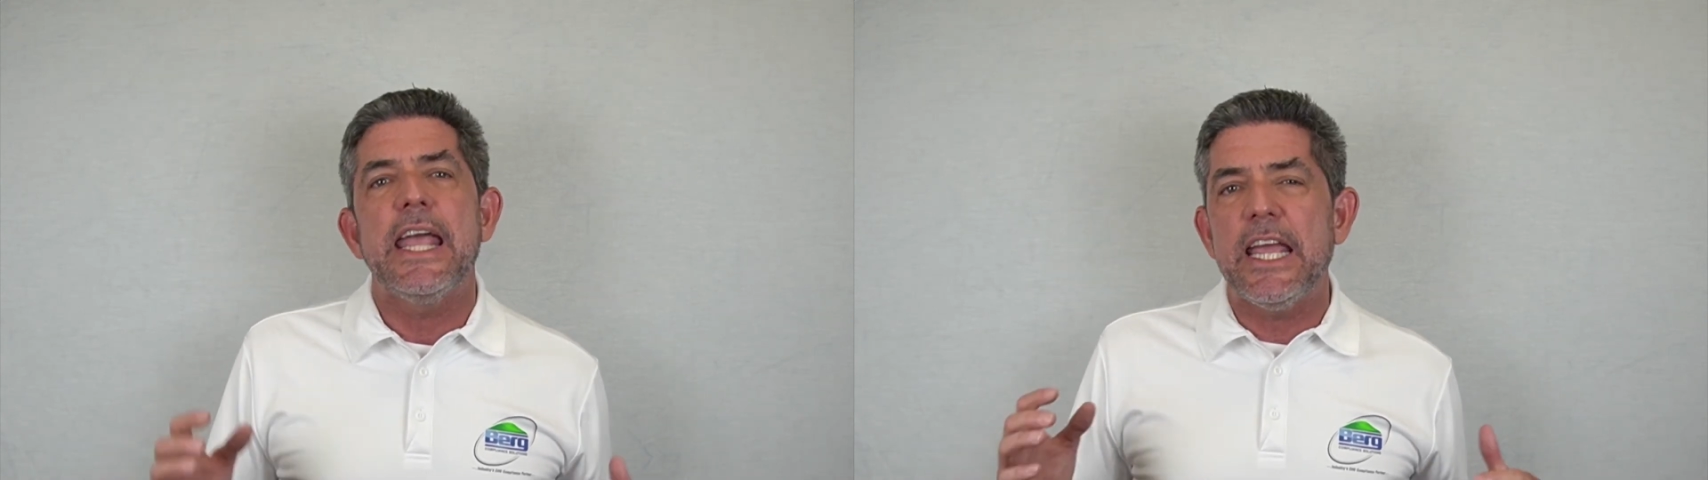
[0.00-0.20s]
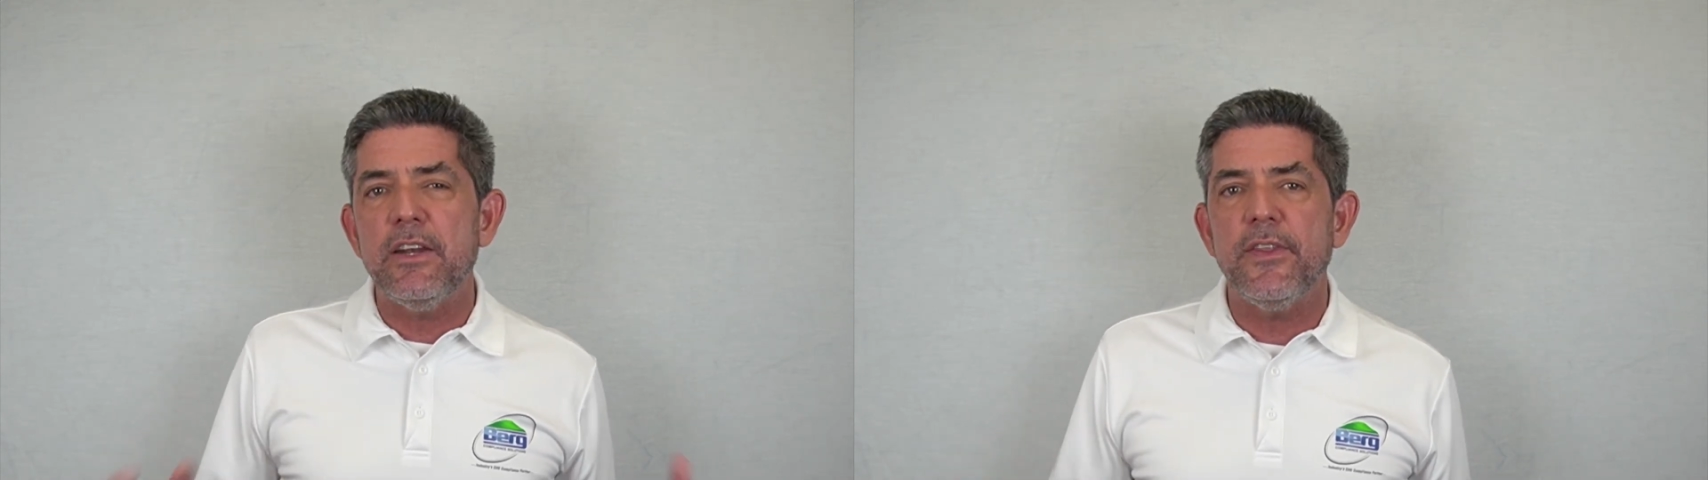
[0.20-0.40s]

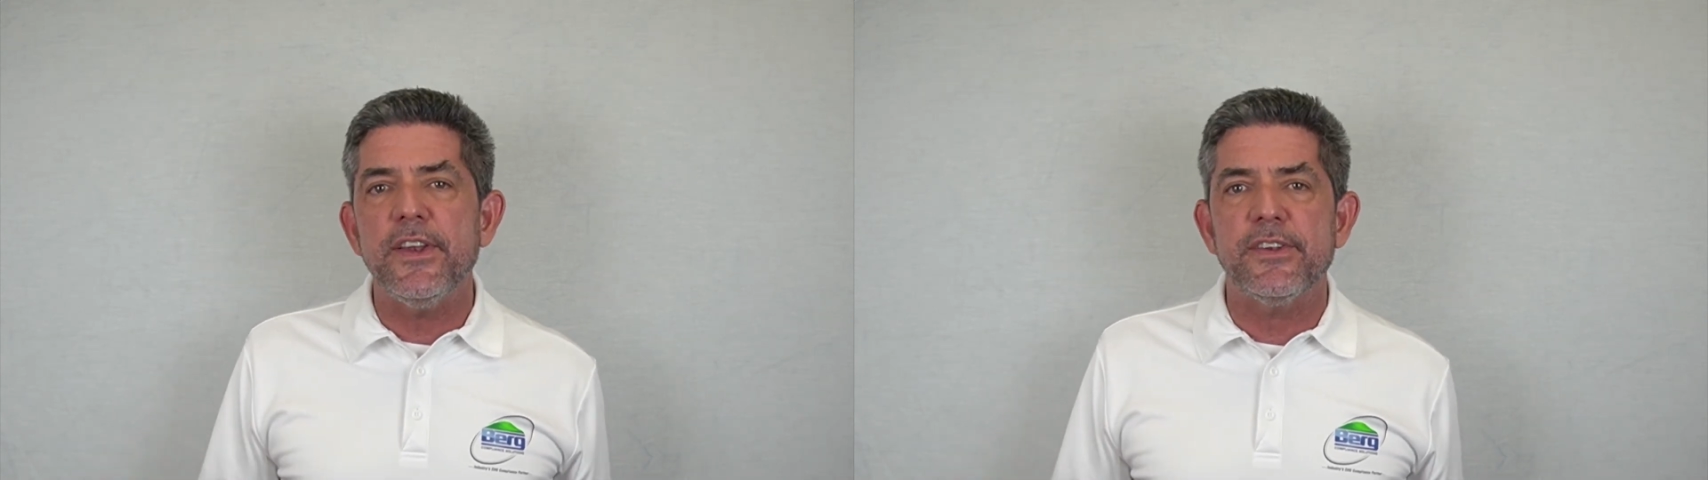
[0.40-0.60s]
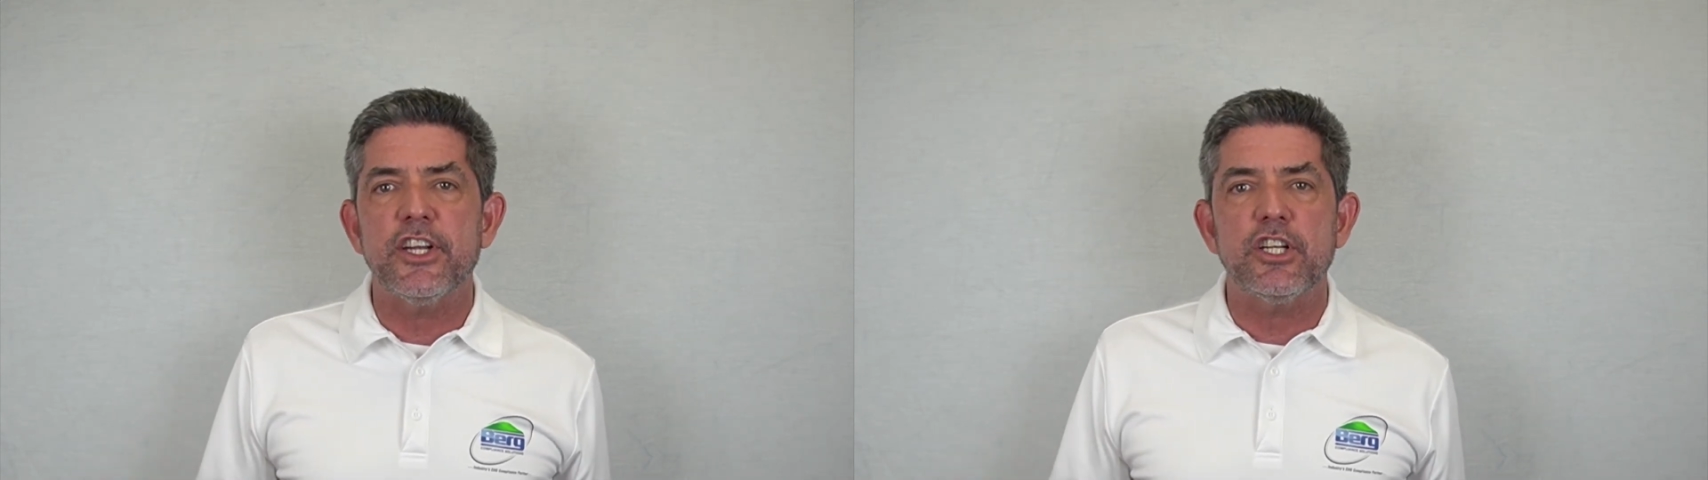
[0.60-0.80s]
into
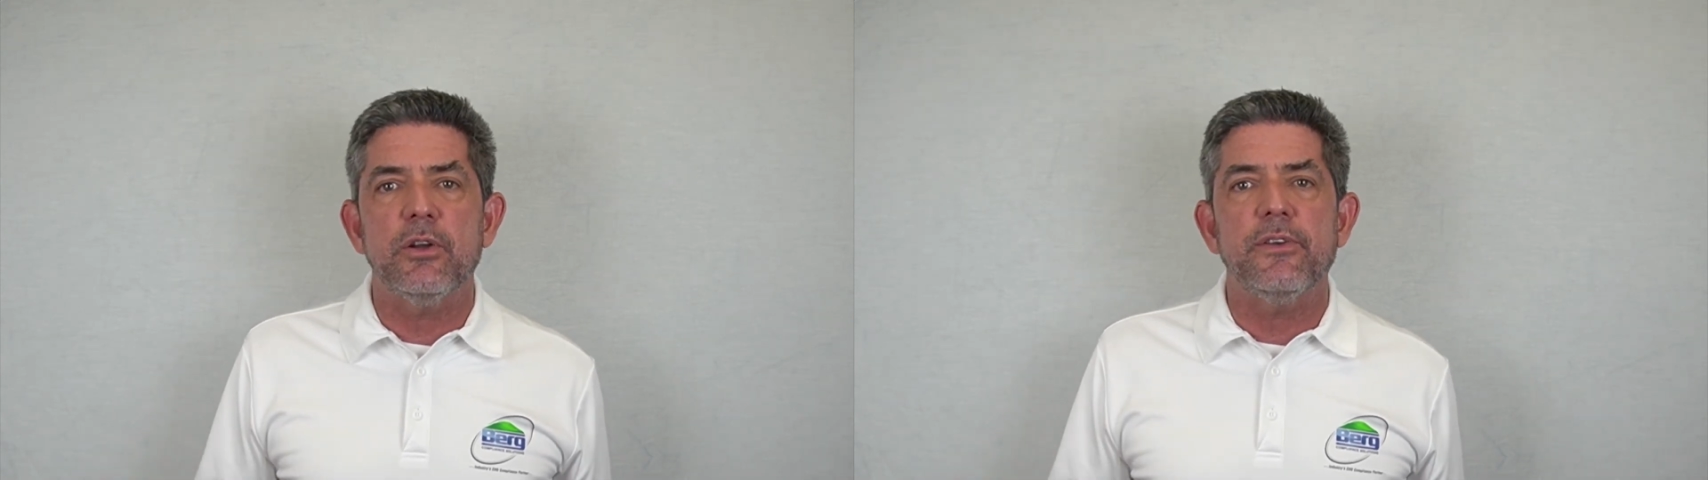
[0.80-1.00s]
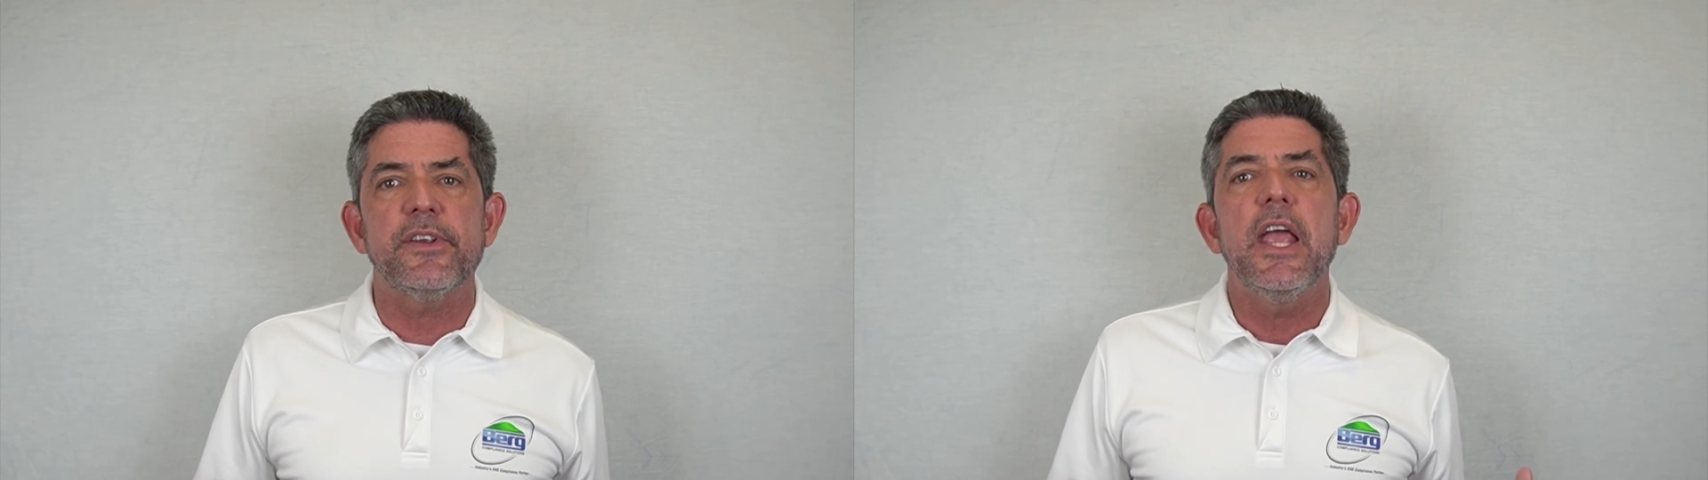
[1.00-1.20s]
these
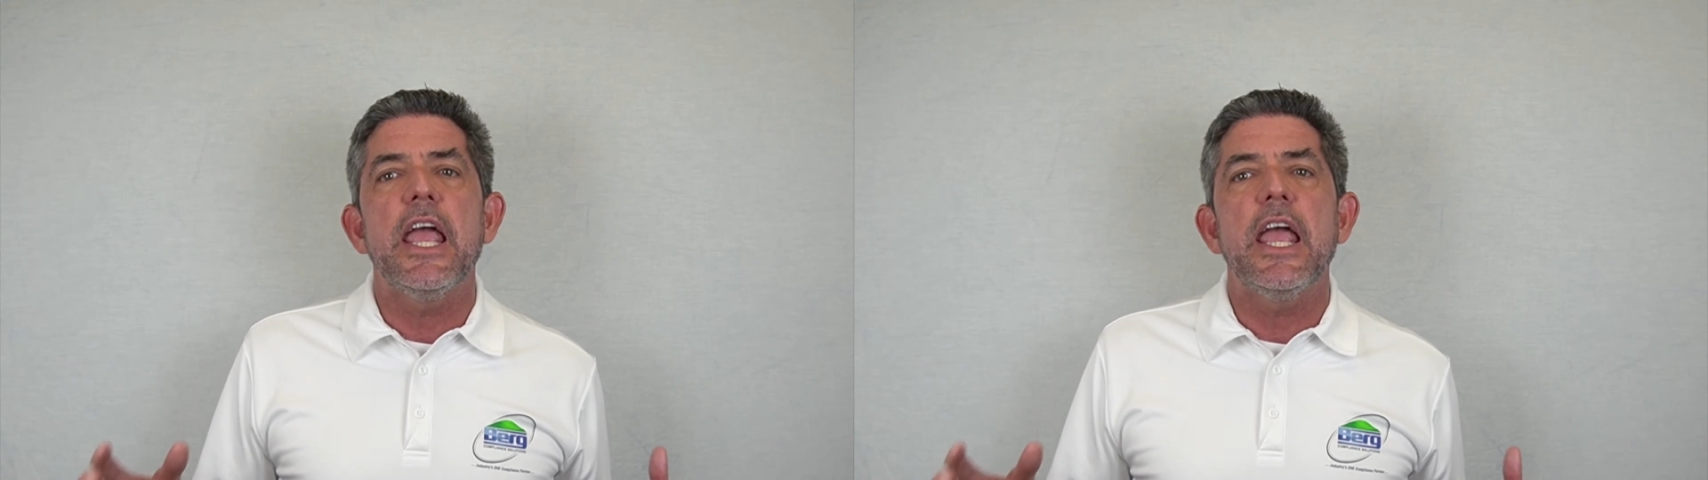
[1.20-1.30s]
issues